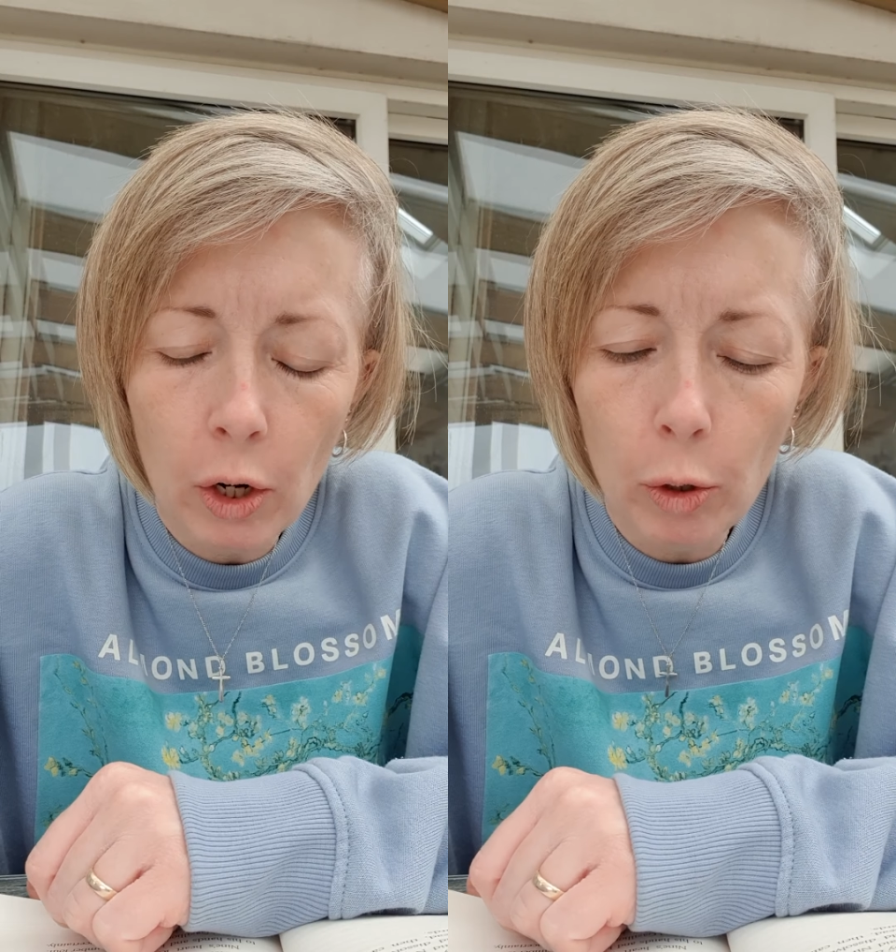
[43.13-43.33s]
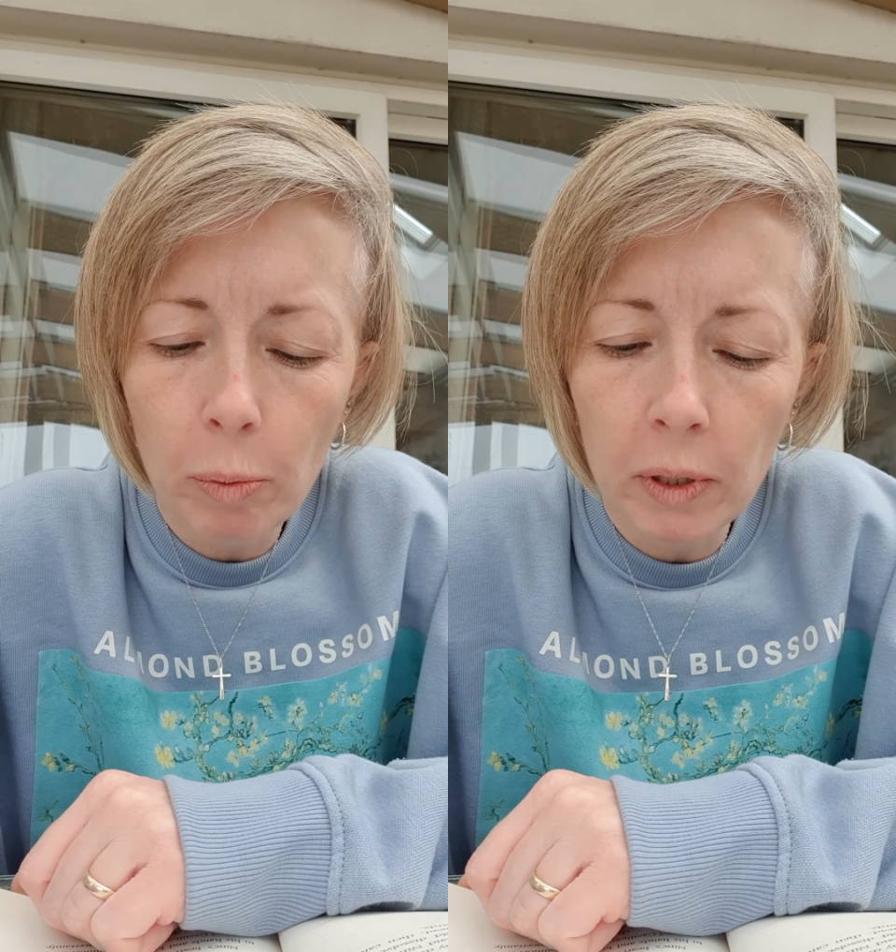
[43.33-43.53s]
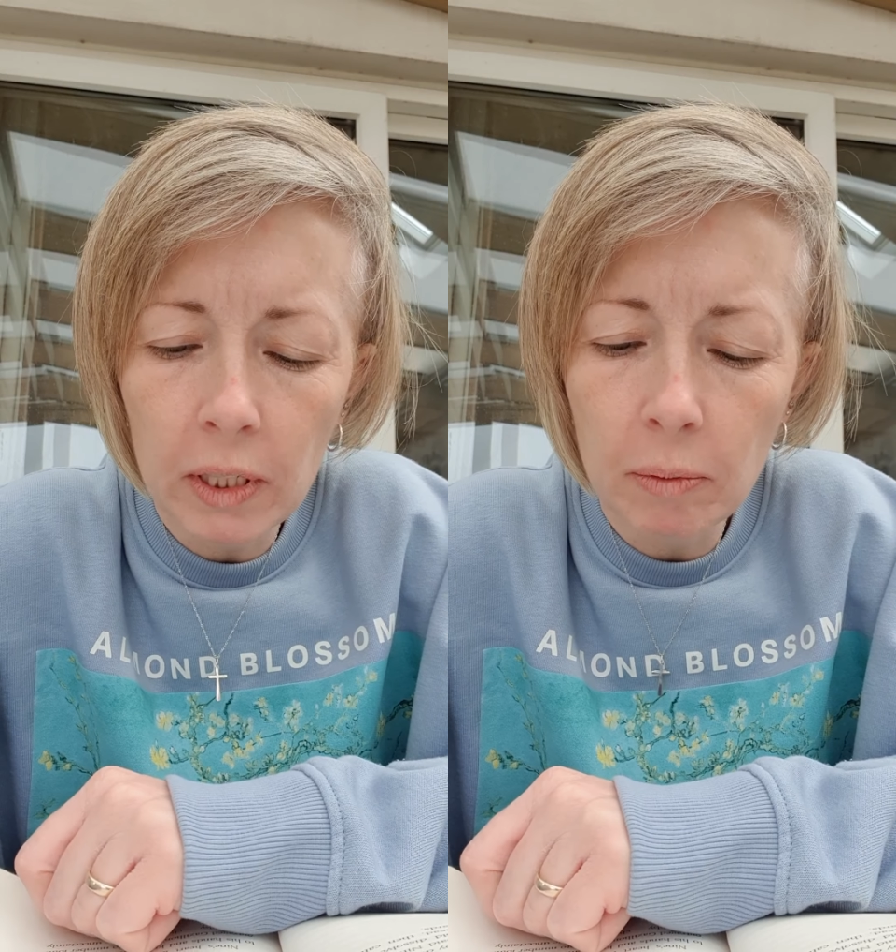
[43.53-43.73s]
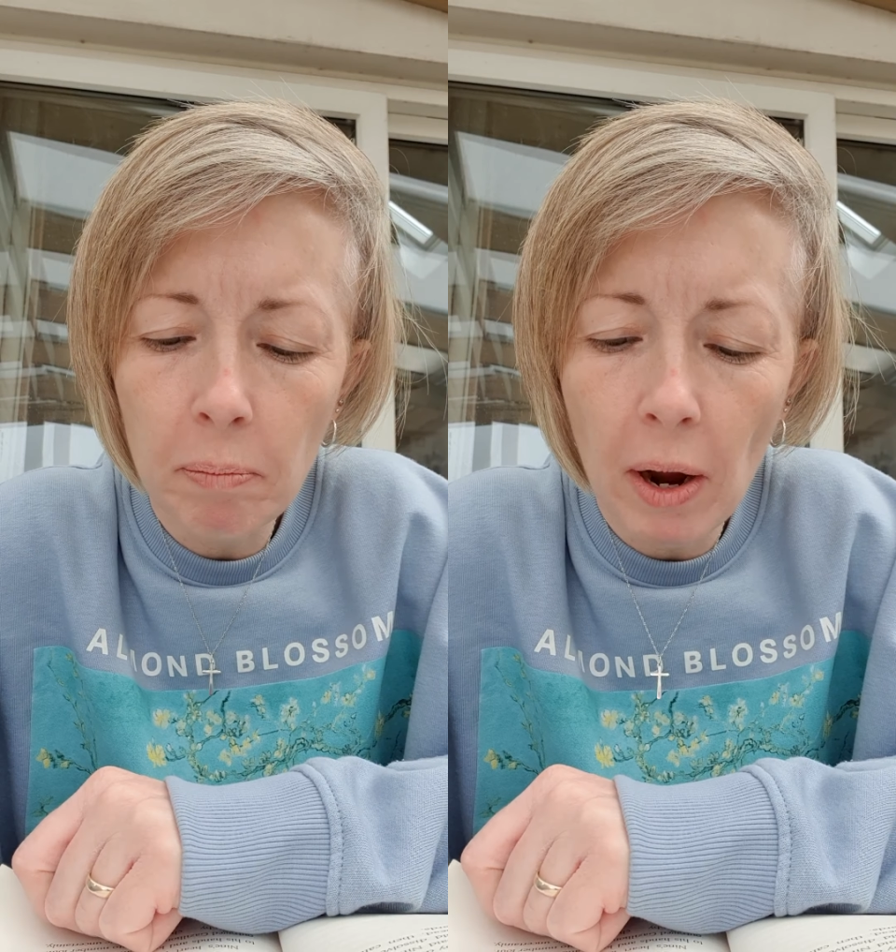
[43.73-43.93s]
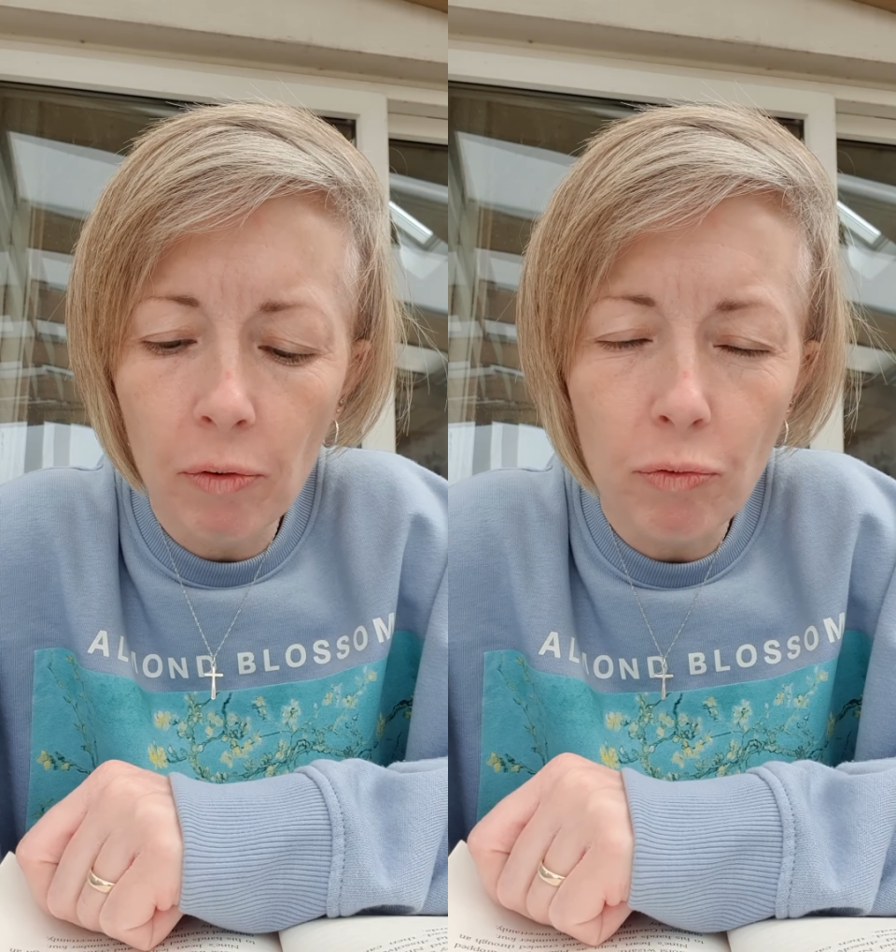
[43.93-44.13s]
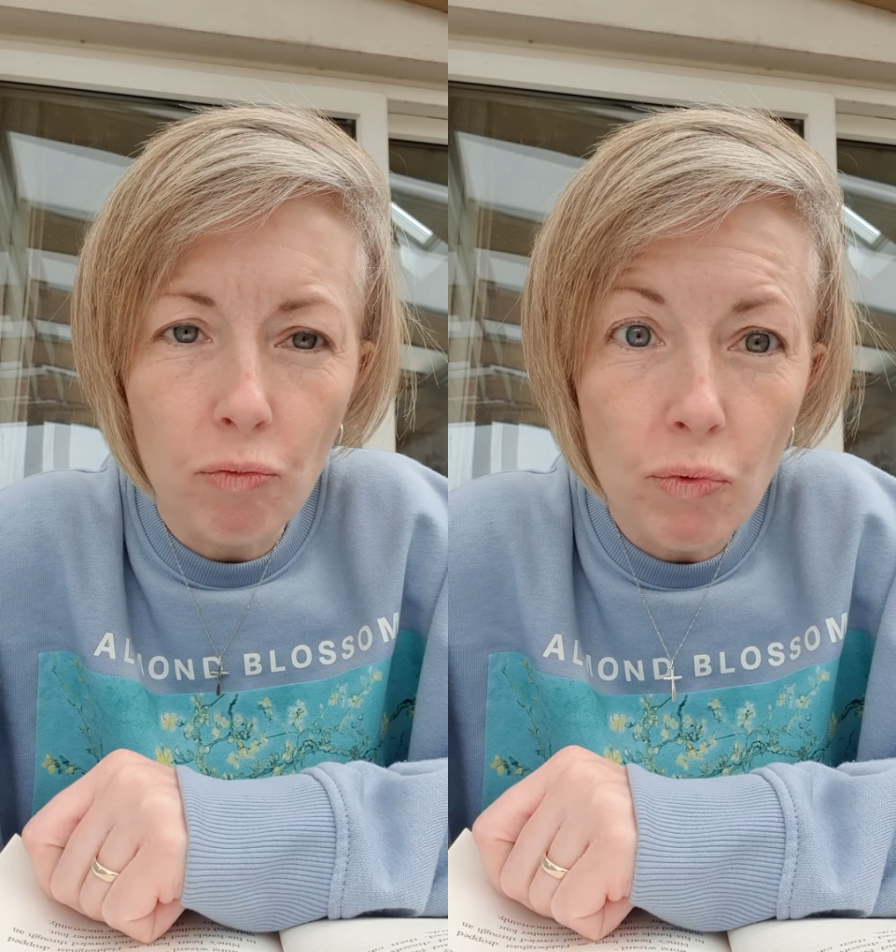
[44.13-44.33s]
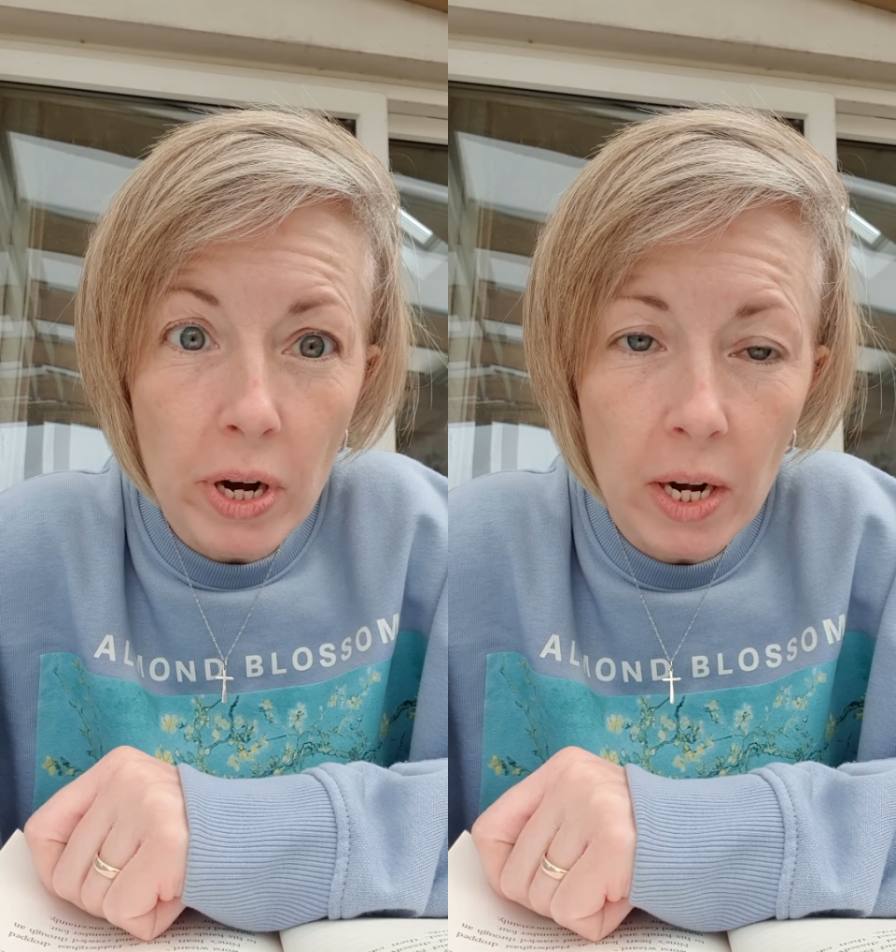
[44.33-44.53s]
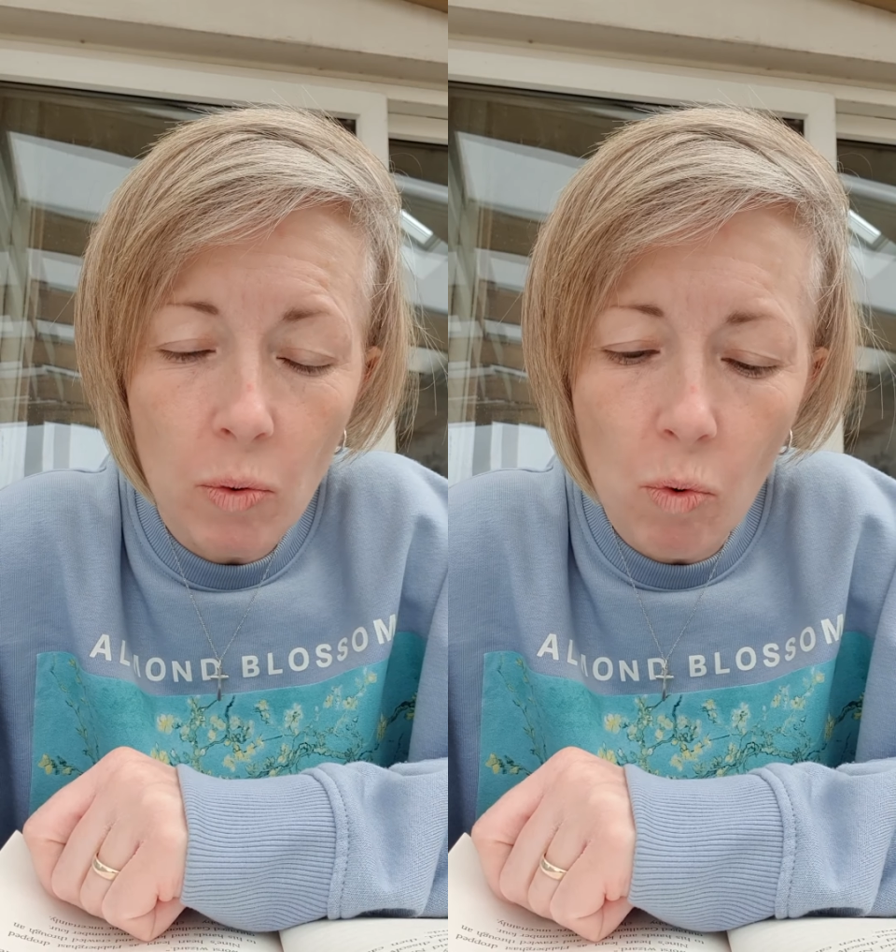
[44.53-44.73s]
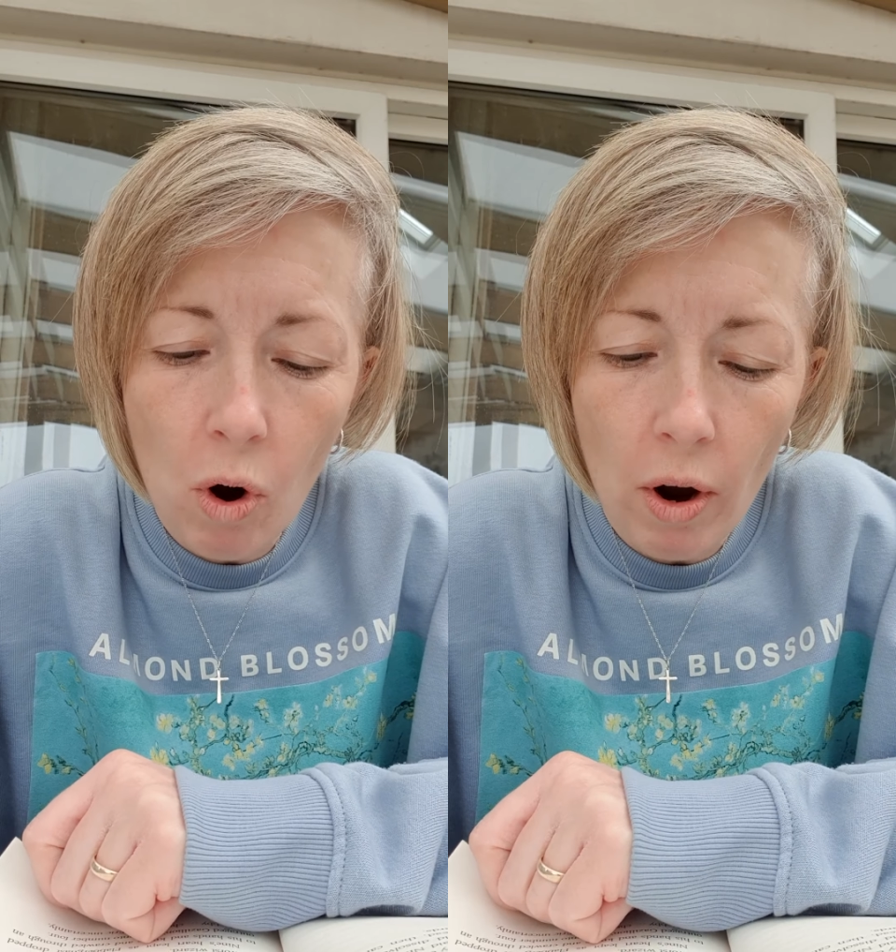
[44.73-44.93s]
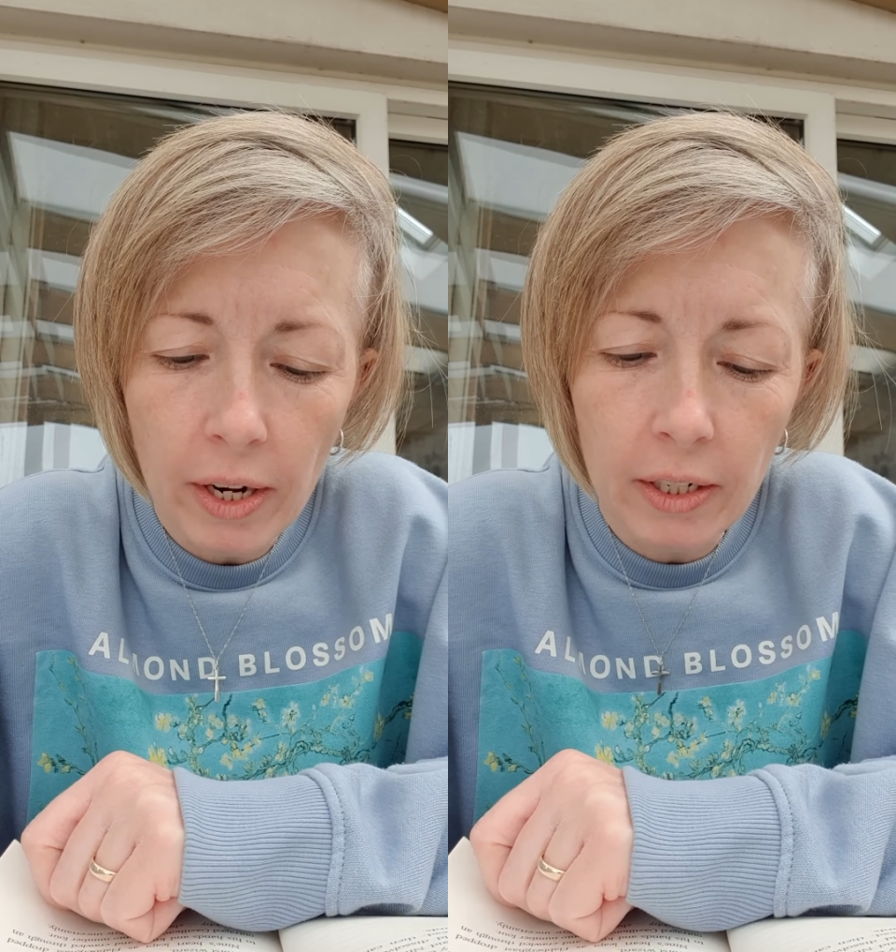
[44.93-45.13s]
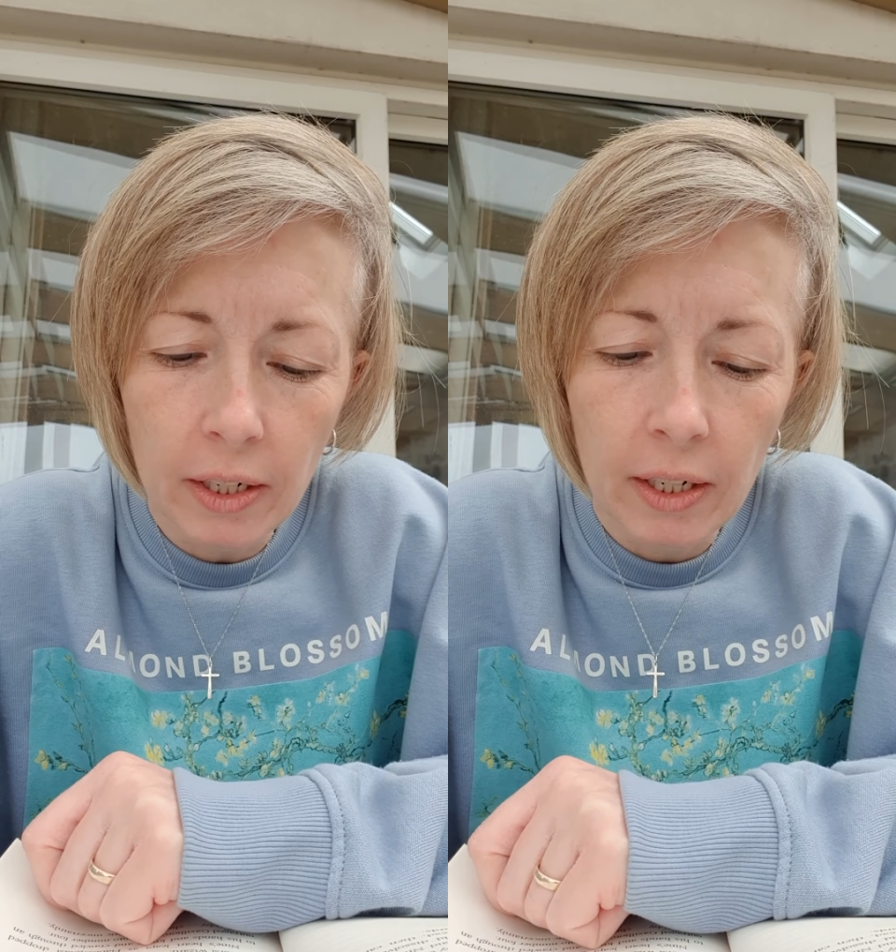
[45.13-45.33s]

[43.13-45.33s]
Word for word: opened its mouth really wide.